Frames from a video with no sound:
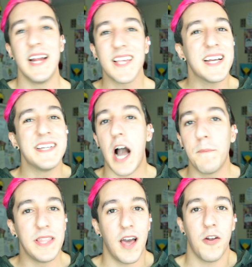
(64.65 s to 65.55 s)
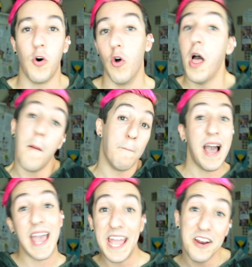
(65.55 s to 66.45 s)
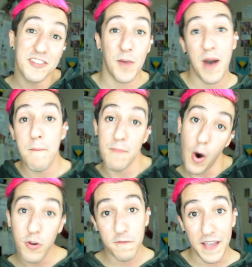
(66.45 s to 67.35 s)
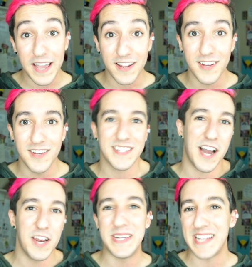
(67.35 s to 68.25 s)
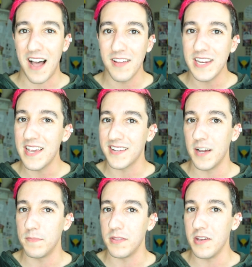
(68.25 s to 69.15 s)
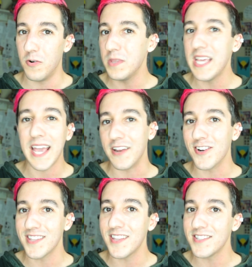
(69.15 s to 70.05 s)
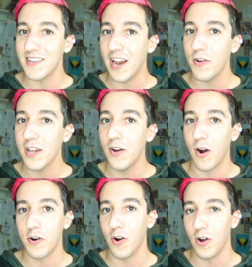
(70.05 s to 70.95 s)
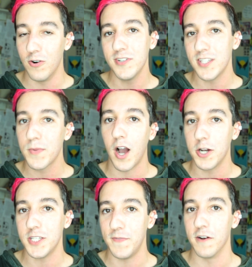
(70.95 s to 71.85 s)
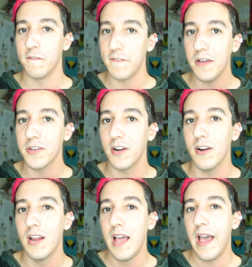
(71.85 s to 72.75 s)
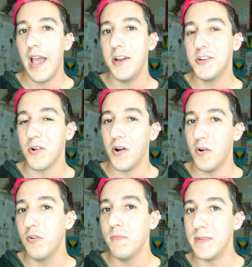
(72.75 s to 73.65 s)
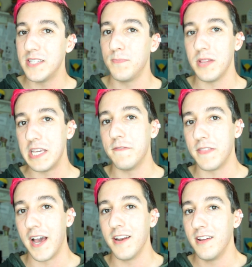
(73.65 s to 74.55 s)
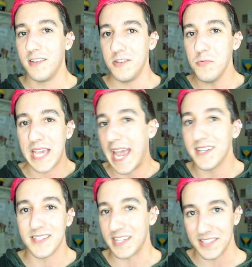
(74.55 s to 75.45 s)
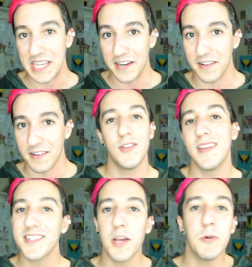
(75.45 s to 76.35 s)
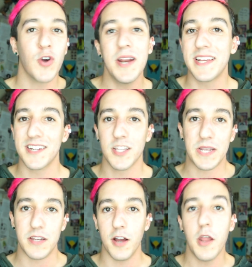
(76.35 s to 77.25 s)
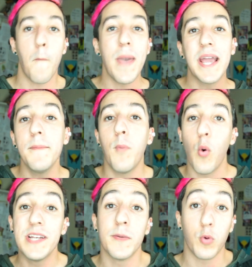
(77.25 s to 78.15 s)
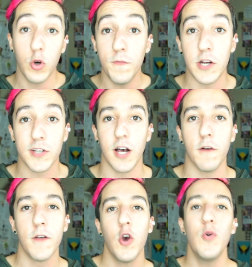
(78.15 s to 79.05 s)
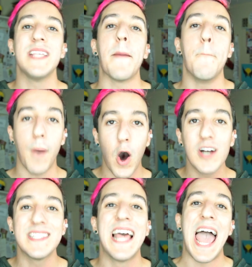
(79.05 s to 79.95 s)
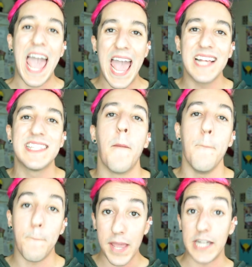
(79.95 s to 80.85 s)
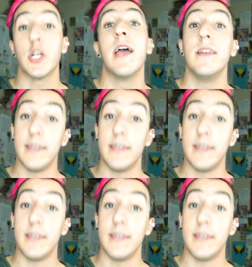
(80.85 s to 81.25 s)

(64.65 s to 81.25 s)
It's like adopting that whole my haters are my motivators kind of mentality, except the only haters in this scenario are your own subconscious fear of failure and your own misbelief that you can't succeed. So the next time you're trying to get something done, make it a point to prove to yourself who is a boss ass bitch.